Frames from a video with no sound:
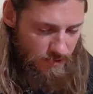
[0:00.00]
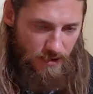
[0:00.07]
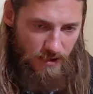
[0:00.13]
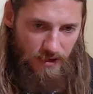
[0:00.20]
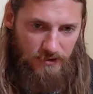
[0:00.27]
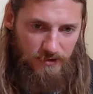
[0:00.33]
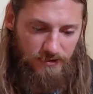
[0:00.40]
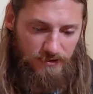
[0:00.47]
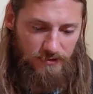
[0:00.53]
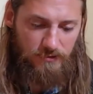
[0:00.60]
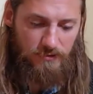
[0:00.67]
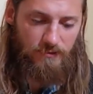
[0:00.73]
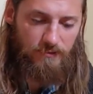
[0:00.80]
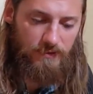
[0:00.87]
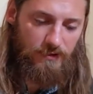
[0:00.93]

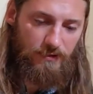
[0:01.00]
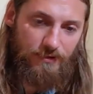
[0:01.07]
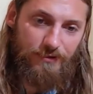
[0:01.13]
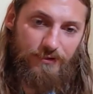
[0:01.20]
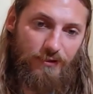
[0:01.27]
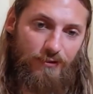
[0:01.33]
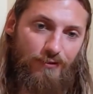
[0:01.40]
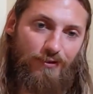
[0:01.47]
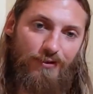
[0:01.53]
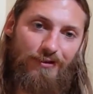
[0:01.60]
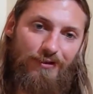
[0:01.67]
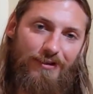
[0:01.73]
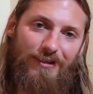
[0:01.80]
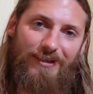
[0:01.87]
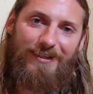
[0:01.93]
Awesome, it looks so
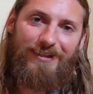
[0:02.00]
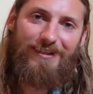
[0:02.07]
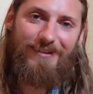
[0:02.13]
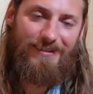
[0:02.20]
good.